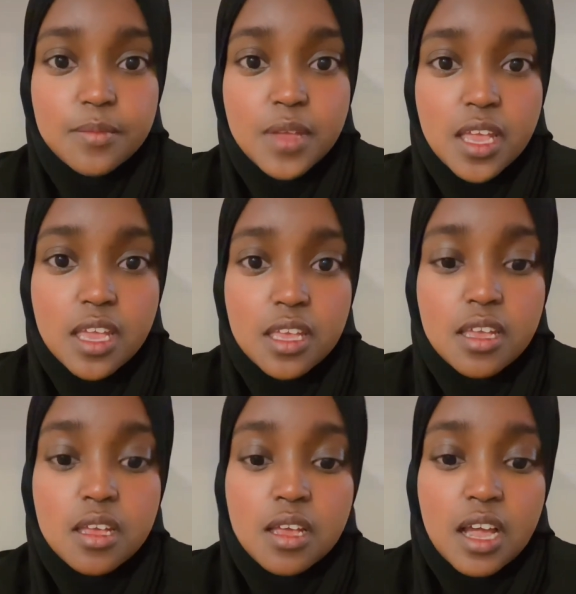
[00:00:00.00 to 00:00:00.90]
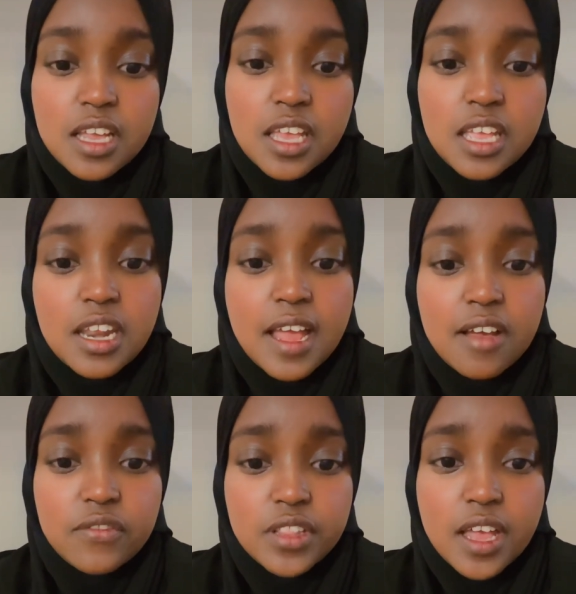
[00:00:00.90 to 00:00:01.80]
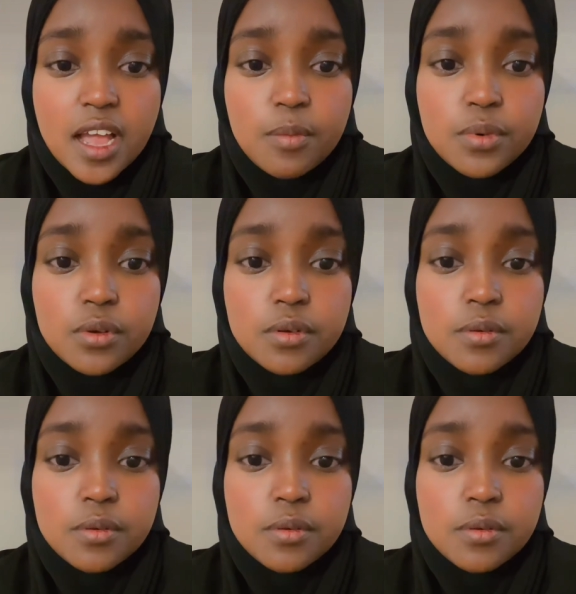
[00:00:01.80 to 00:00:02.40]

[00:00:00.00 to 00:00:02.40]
Hey, I ate half of the apple.